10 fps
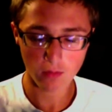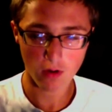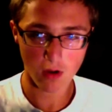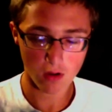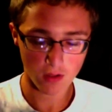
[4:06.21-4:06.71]

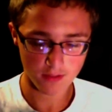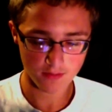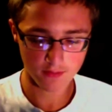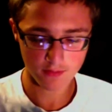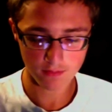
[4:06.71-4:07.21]
all asked
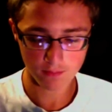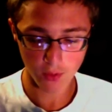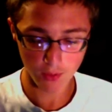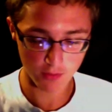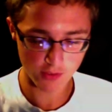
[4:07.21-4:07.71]
this pretty
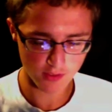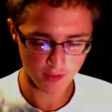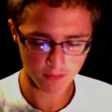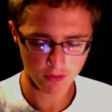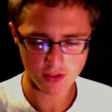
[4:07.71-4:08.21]
much the same
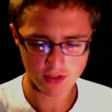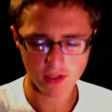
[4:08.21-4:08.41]
question.